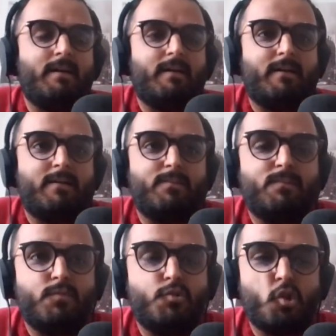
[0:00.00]
uh,
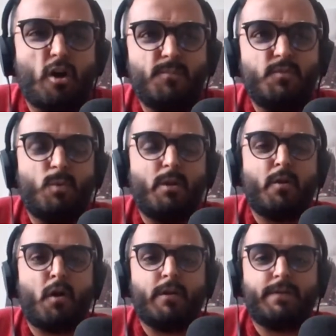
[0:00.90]
jobs were
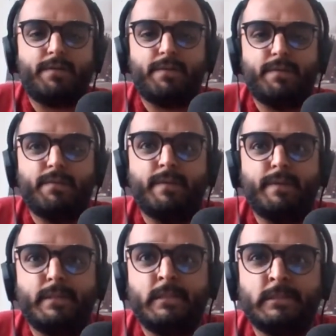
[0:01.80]
not,
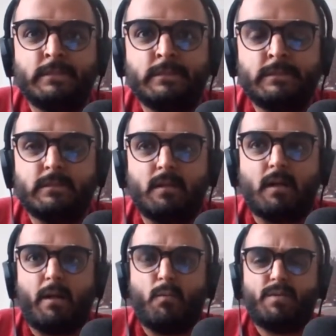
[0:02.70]

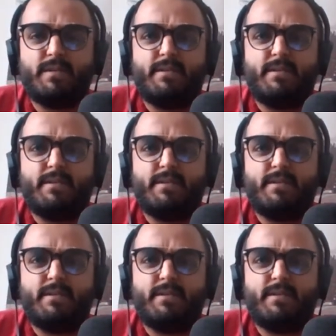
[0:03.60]
I don't want to